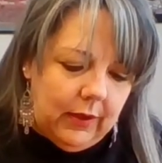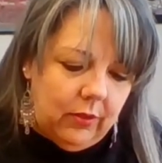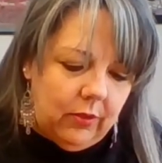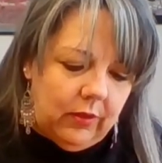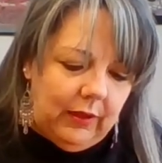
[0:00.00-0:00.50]

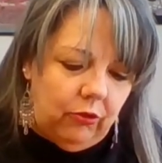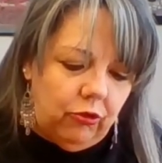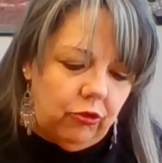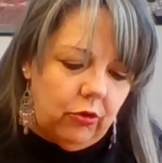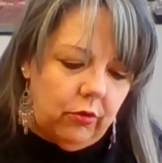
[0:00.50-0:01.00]
get the
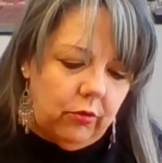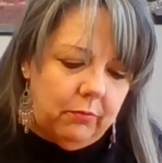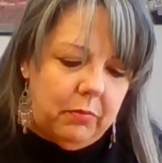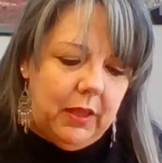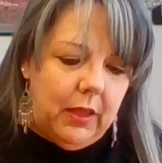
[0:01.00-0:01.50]

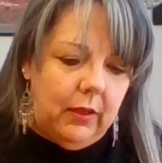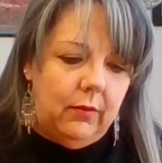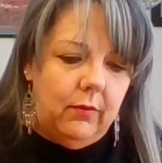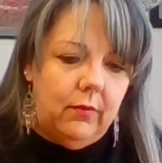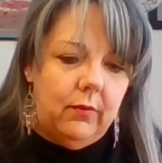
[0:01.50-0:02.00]
sharp
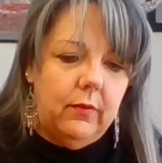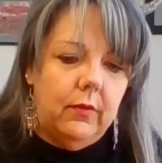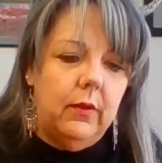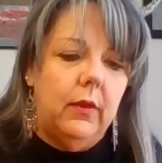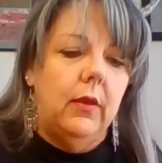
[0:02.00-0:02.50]
pins.